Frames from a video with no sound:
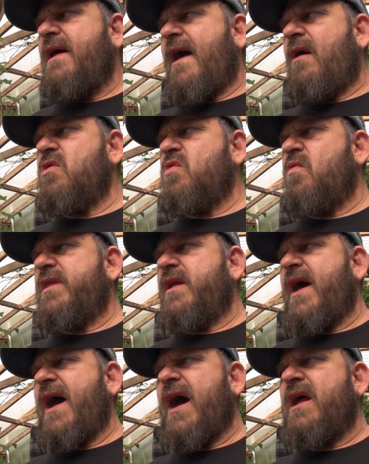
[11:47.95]
I was one of
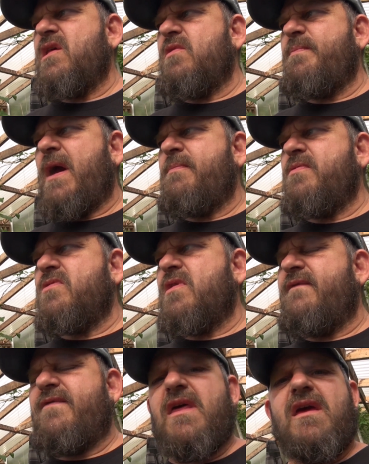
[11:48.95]
the hottest peppers
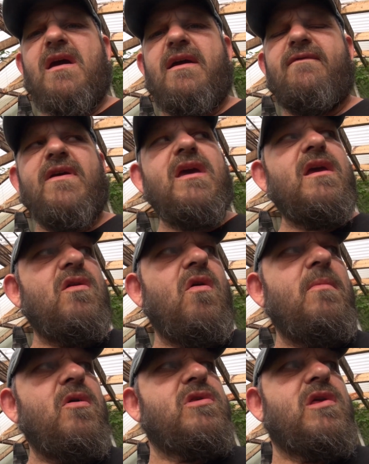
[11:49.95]
I think I've eaten
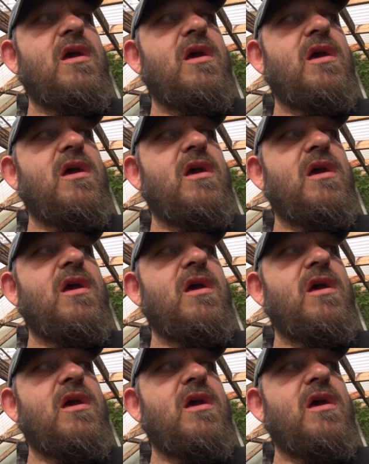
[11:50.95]
almost